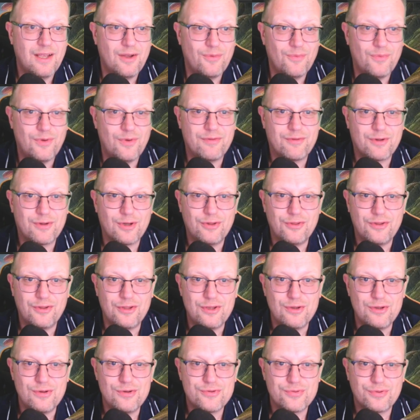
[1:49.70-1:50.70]
We've got the
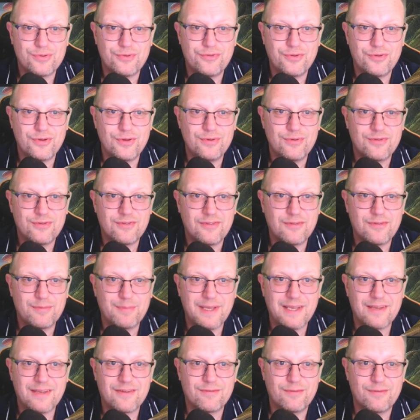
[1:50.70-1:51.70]
usual 2
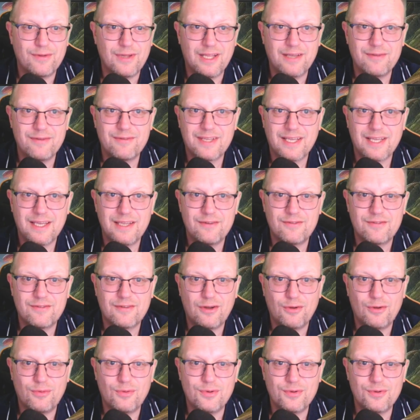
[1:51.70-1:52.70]
suspects for life gain,
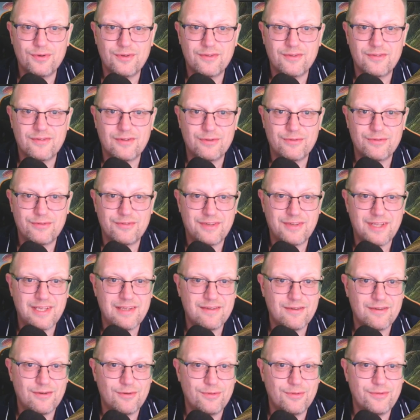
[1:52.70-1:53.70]
Soul Warden, Soul's
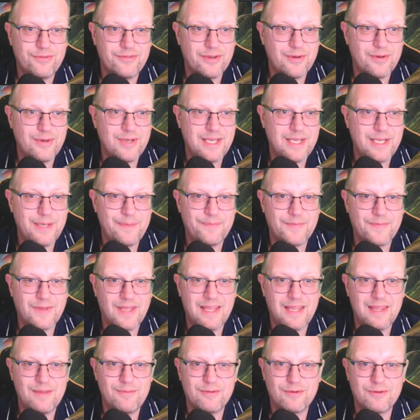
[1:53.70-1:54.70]
Attendant also here,
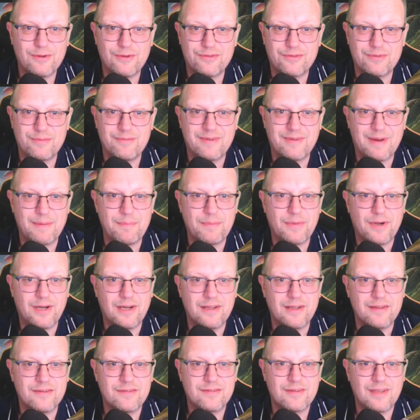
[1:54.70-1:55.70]
and then we've got some
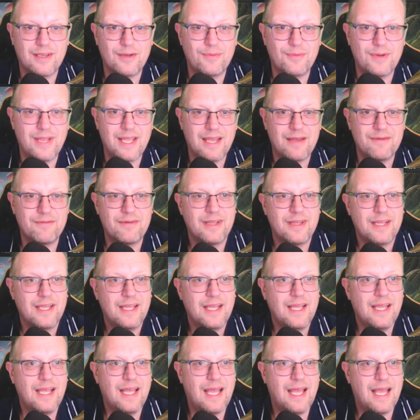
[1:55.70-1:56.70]
vampires. So we have
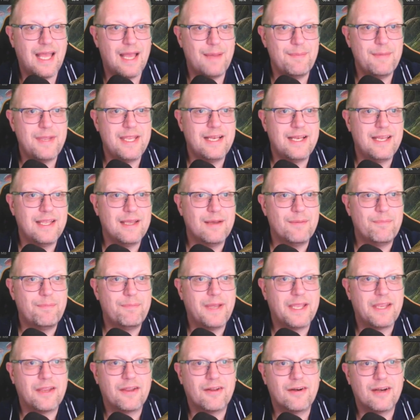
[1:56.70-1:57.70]
Amelia
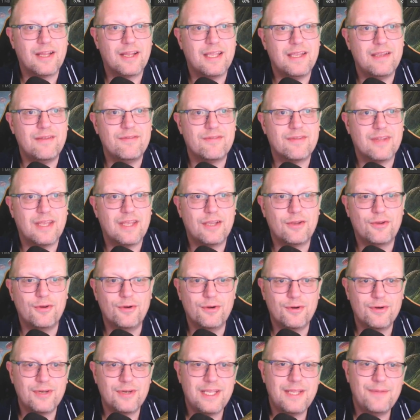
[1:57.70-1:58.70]
Bengale's
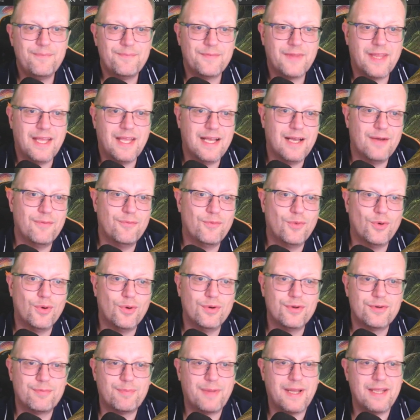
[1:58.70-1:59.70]
Agruri,
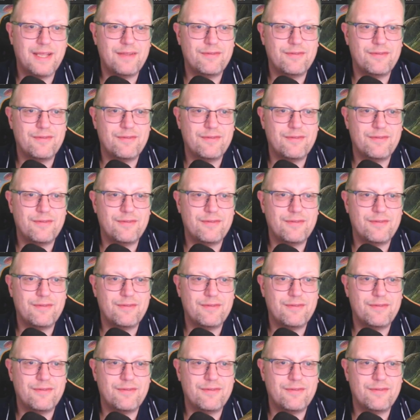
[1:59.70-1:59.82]
ward, pay